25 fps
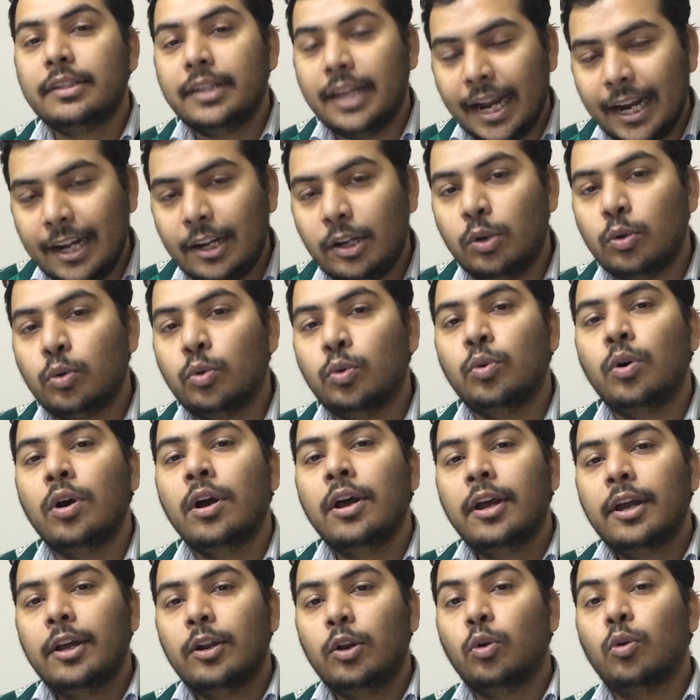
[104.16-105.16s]
get to
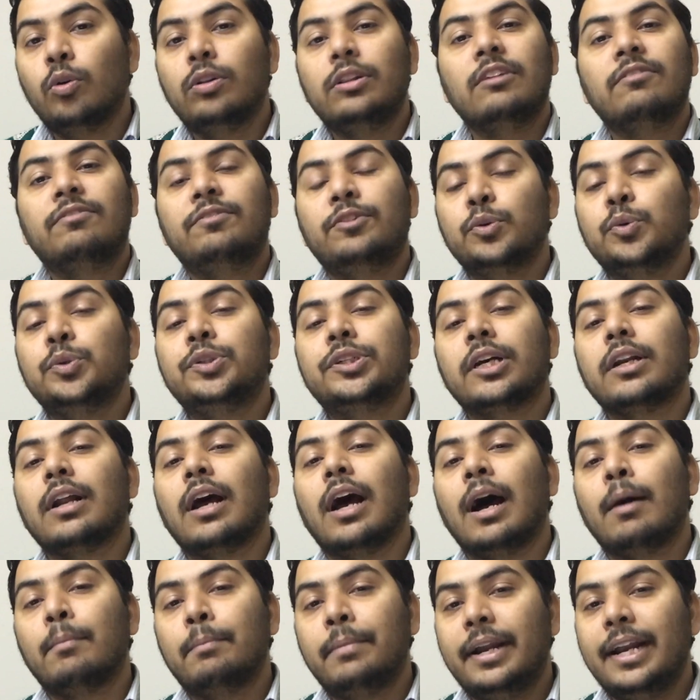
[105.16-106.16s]
know the future
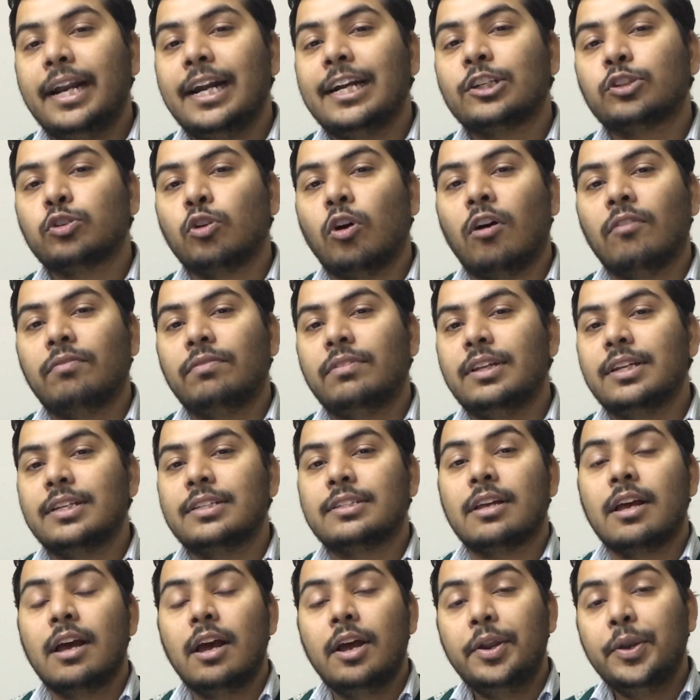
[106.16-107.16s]
updates of
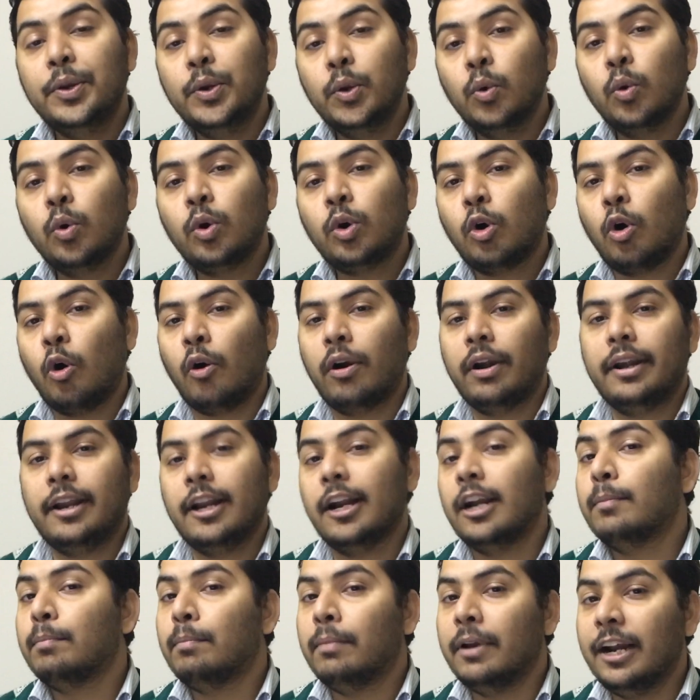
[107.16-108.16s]
this new
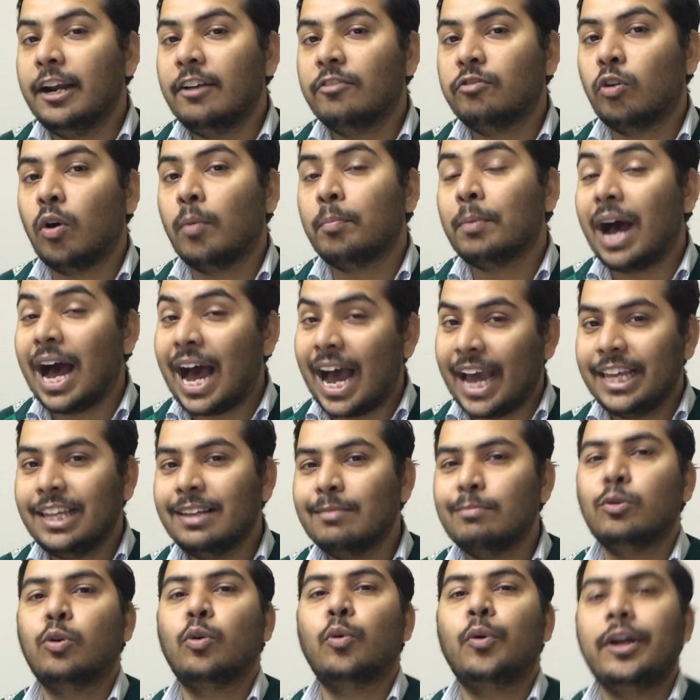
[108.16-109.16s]
content platform I
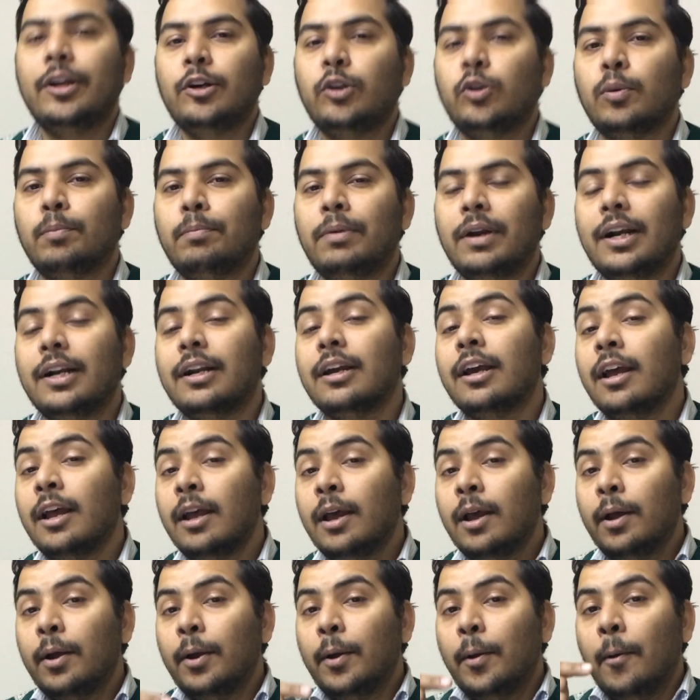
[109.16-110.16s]
am going to build,
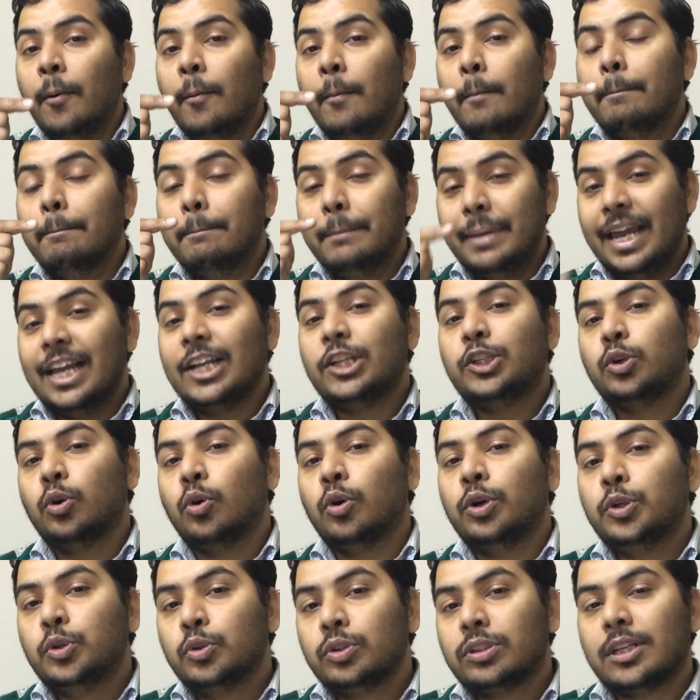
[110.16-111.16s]
make
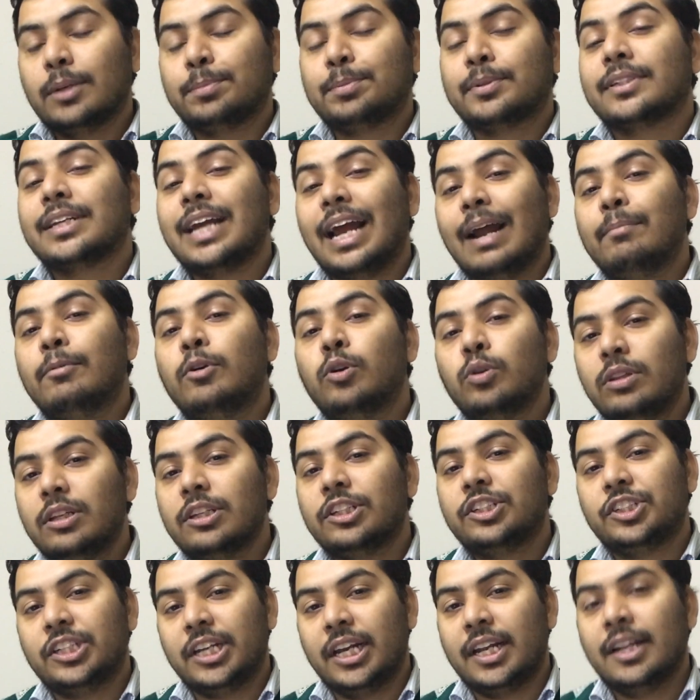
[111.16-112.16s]
sure you subscribe to
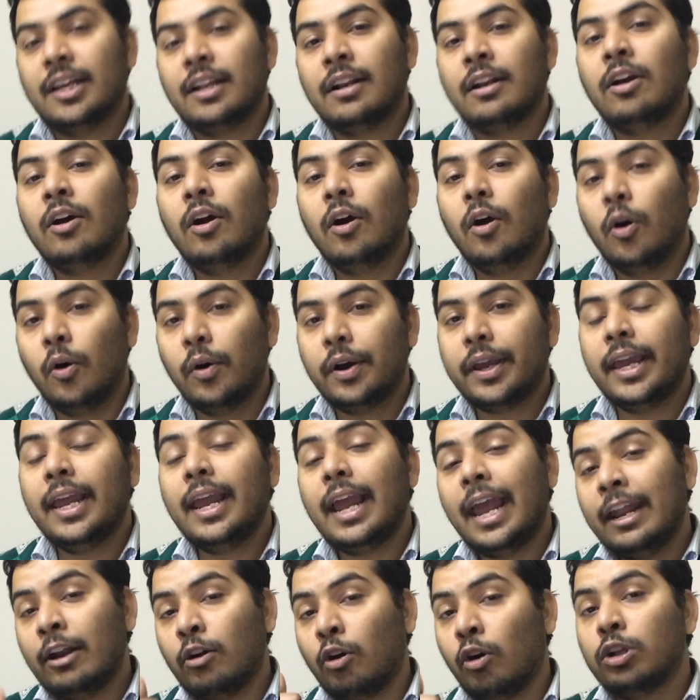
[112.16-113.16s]
this channel
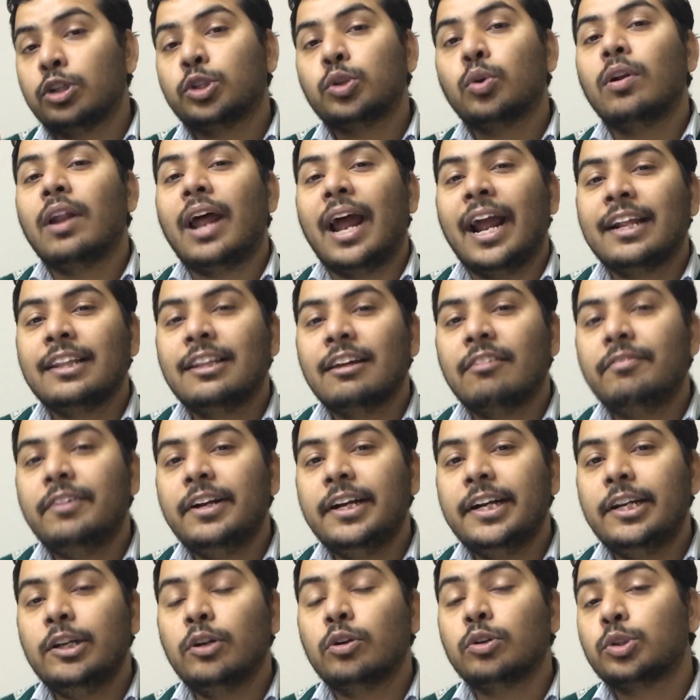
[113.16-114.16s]
okay and also like the
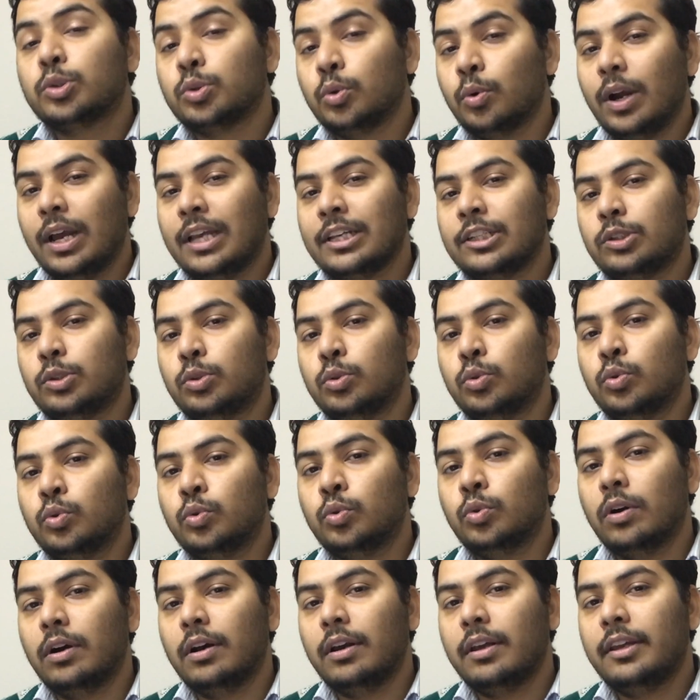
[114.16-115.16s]
video so as
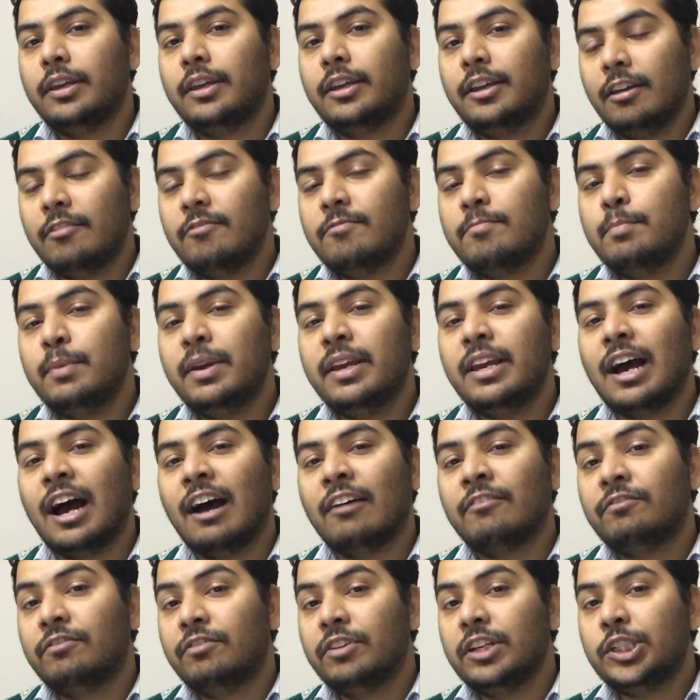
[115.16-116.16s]
to give me
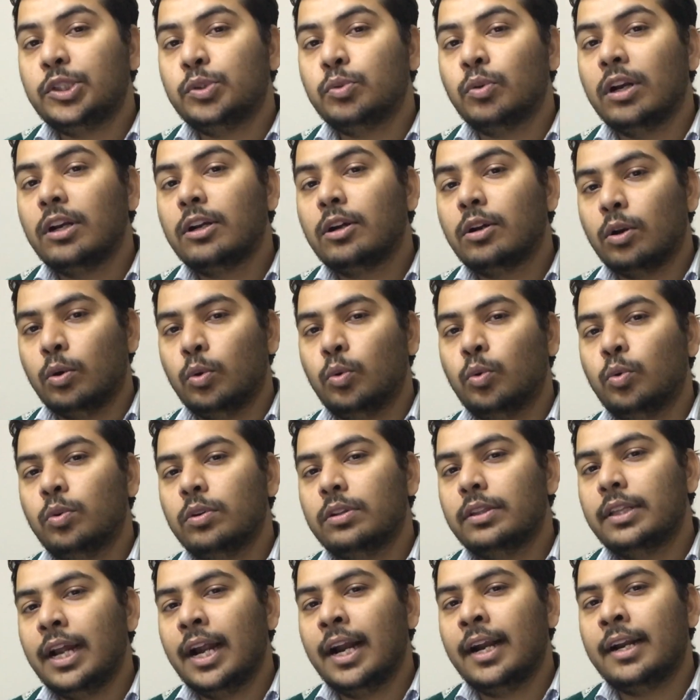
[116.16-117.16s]
a visual
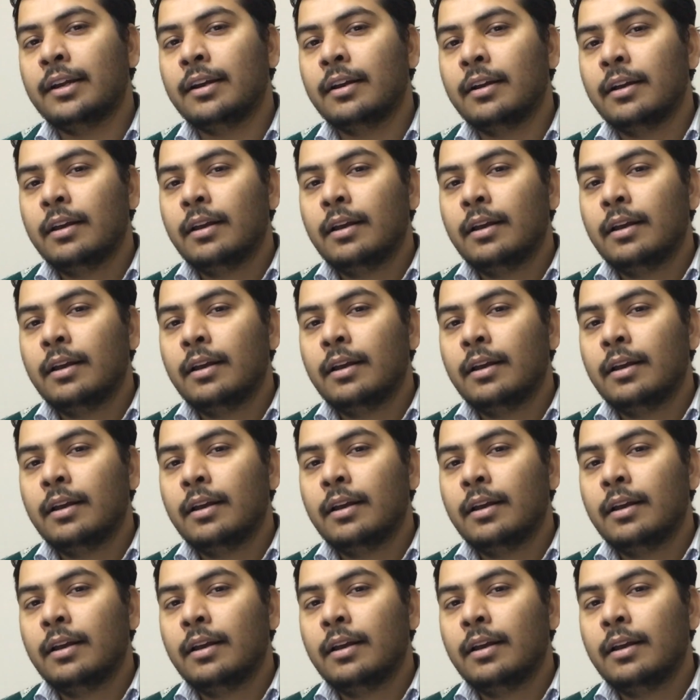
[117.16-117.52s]
clue that